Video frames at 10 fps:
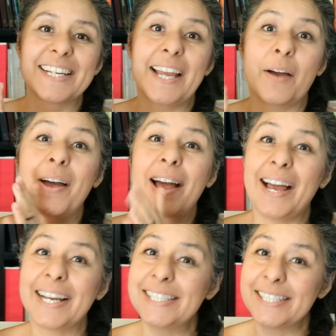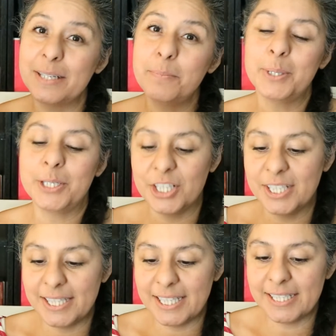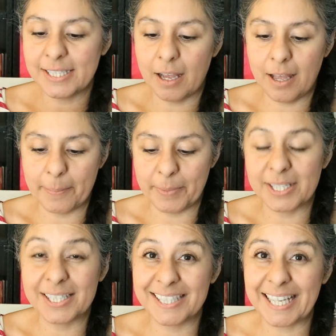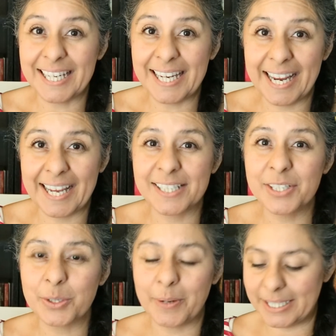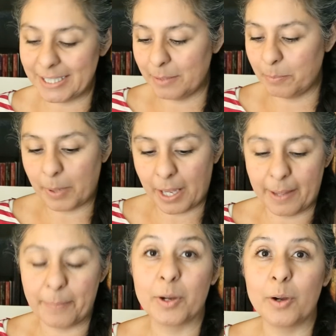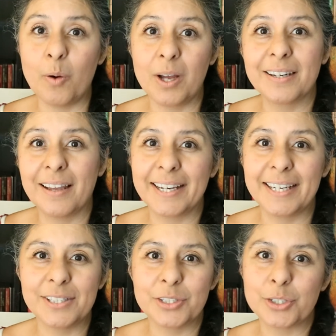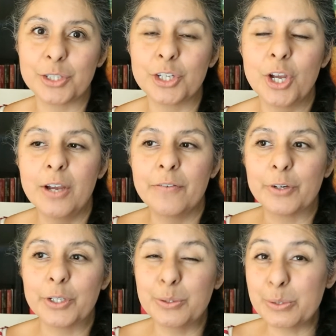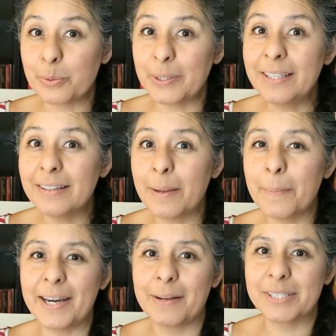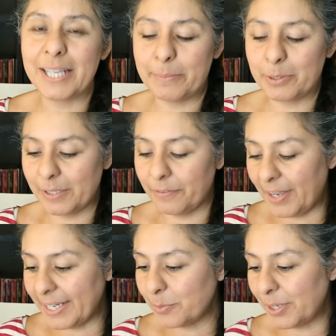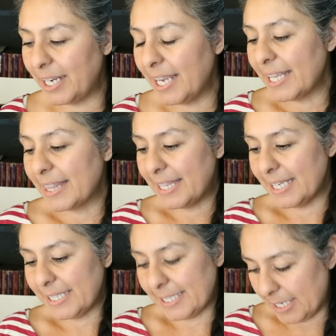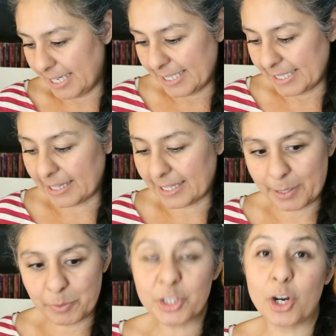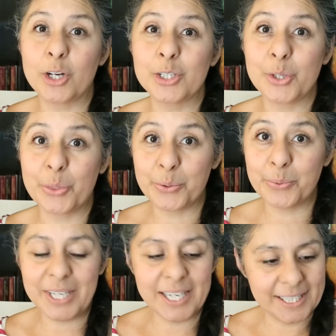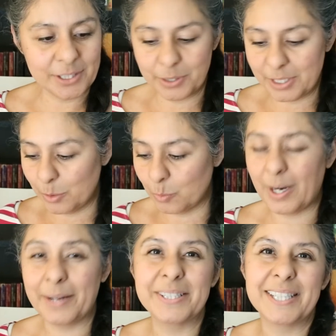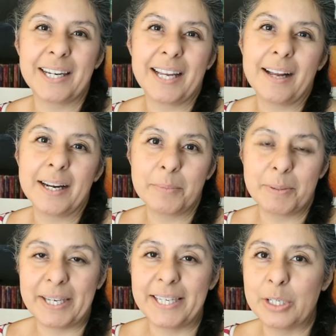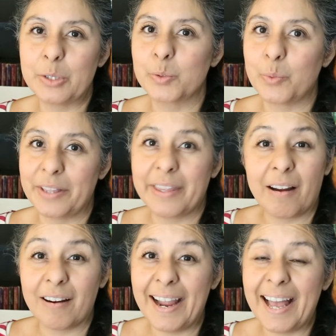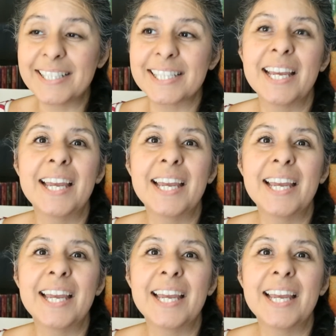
Now, I did purchase this secondhand, so I did go online and search for used curriculum, and I was able to find one. This is Language Arts 3, and so this is where I was saying I kind of meet my kiddos where they are at.